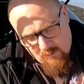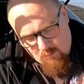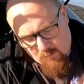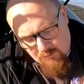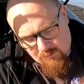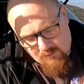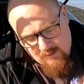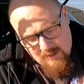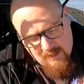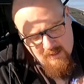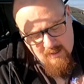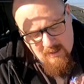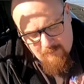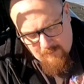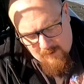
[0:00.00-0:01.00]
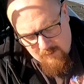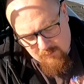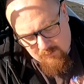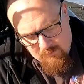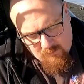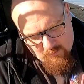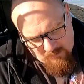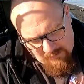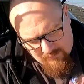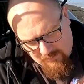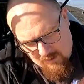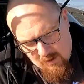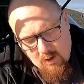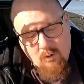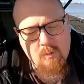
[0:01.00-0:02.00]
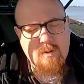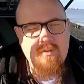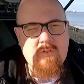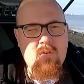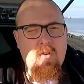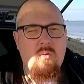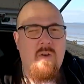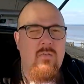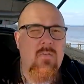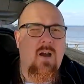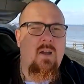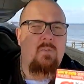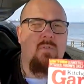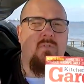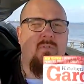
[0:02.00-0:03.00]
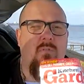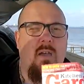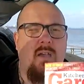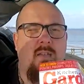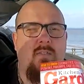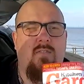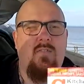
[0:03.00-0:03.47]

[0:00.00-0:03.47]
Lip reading: Once again, if I was, as I always do, if I was to make a